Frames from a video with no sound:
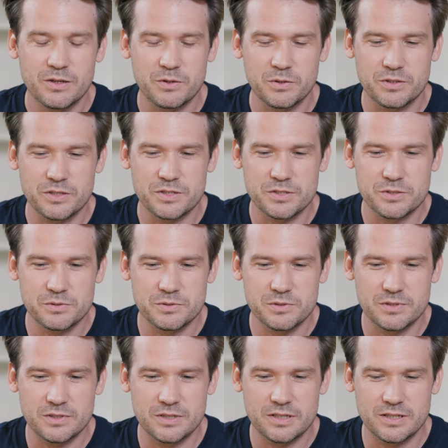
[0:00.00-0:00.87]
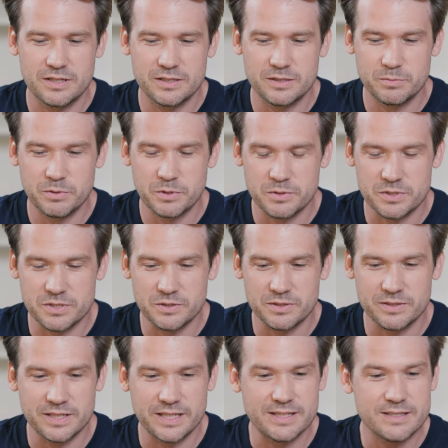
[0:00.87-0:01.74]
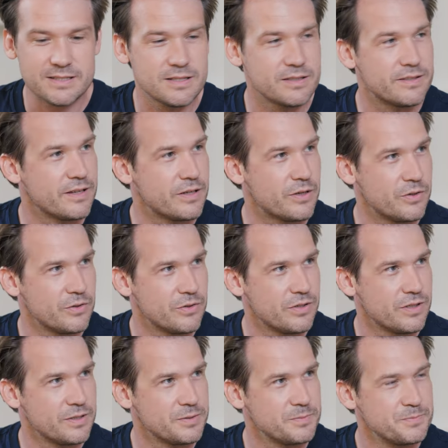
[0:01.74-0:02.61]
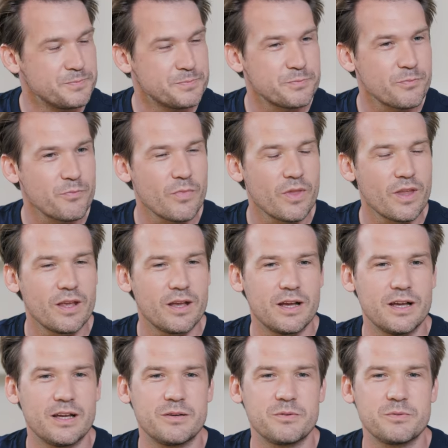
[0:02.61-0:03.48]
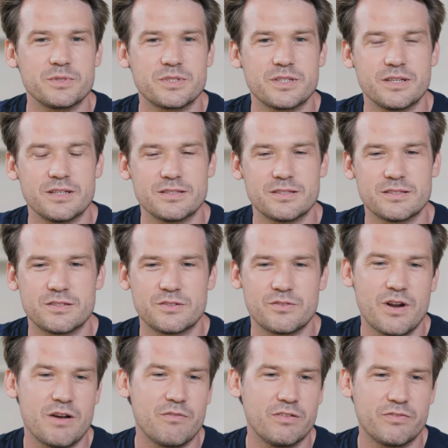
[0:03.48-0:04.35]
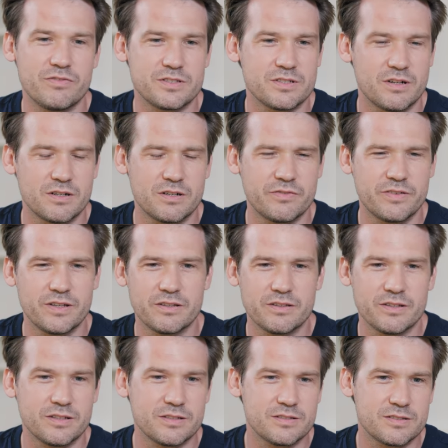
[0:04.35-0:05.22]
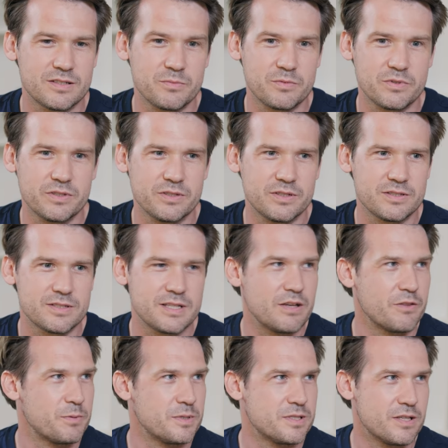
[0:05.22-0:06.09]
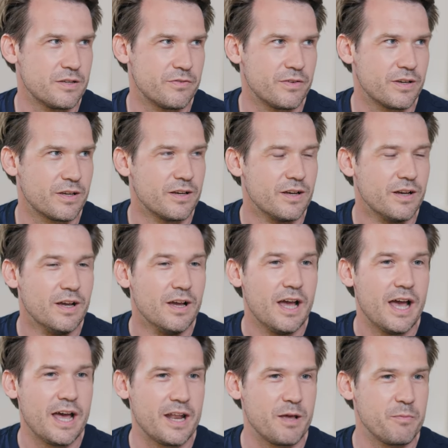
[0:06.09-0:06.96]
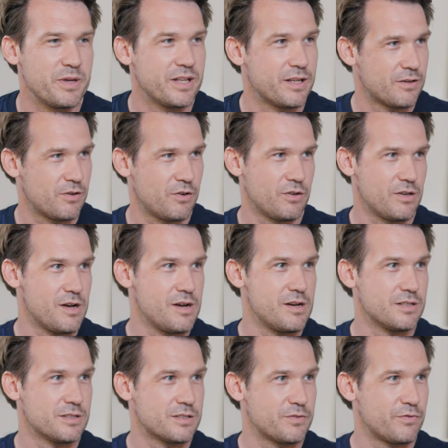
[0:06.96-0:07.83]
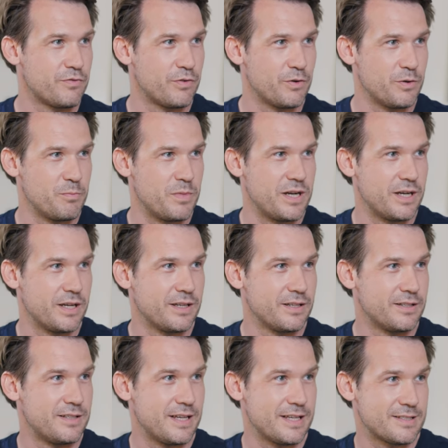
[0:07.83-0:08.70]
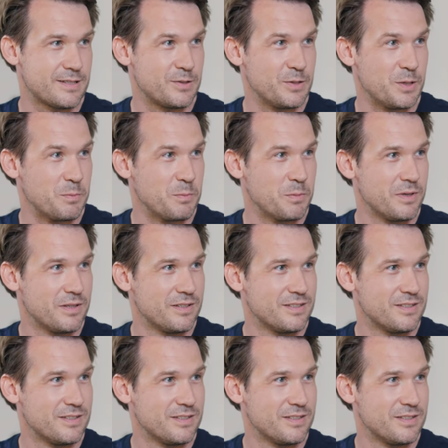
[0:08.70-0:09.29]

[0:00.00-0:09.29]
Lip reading: Gotthard Schuh, the book was called Insel der Götter. It was his travel photography, I think, somewhere in the South Pacific. And I made a collage for my desktop.